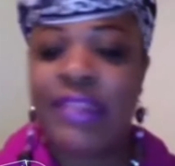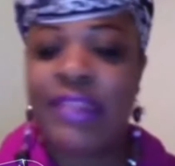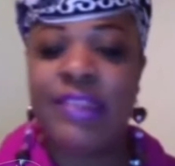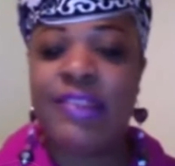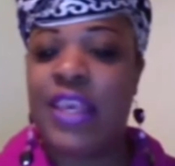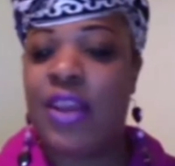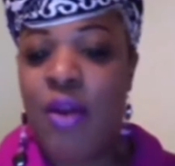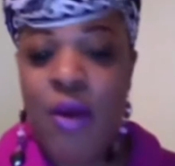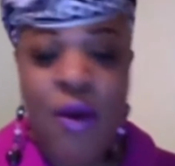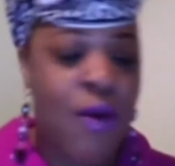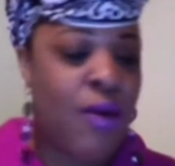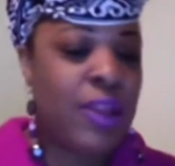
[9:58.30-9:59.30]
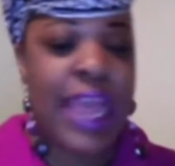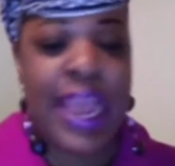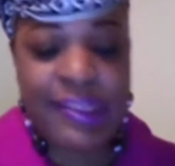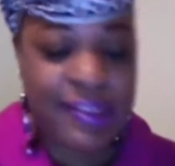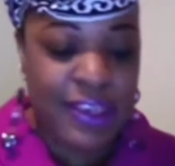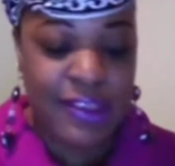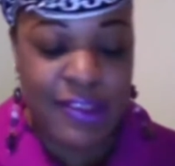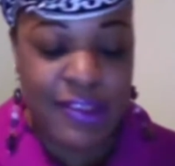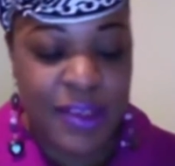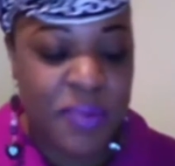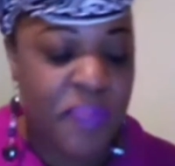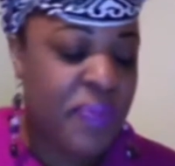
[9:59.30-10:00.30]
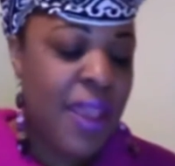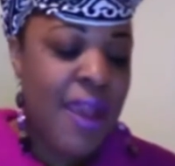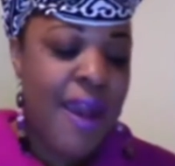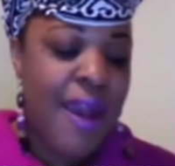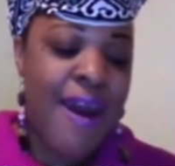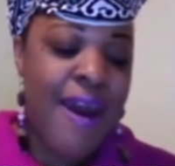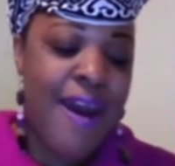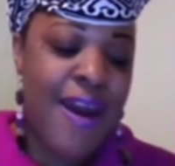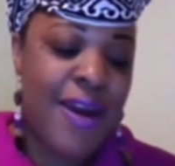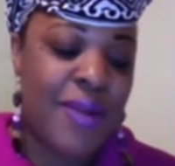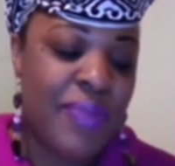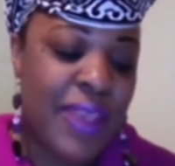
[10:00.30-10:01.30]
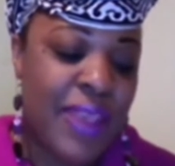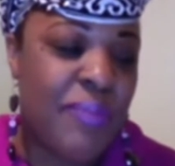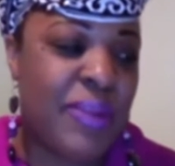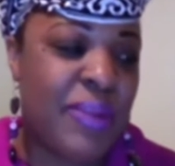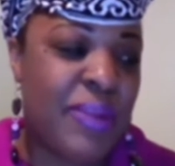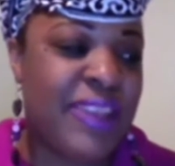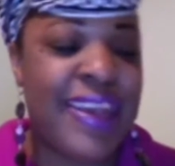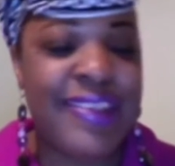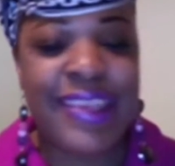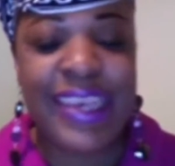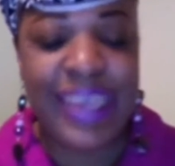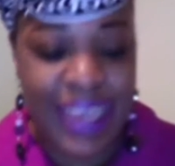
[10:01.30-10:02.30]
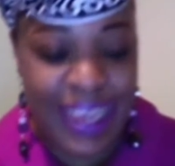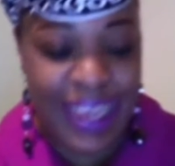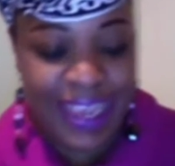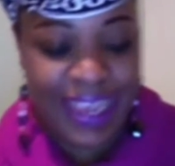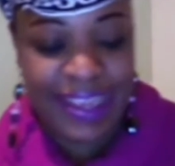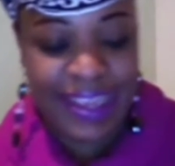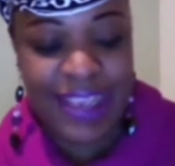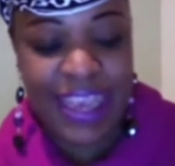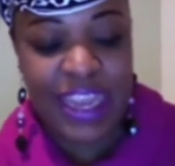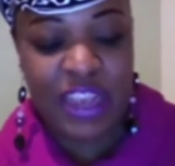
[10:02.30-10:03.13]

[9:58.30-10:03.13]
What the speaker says: got to see her all last season. But Jessica is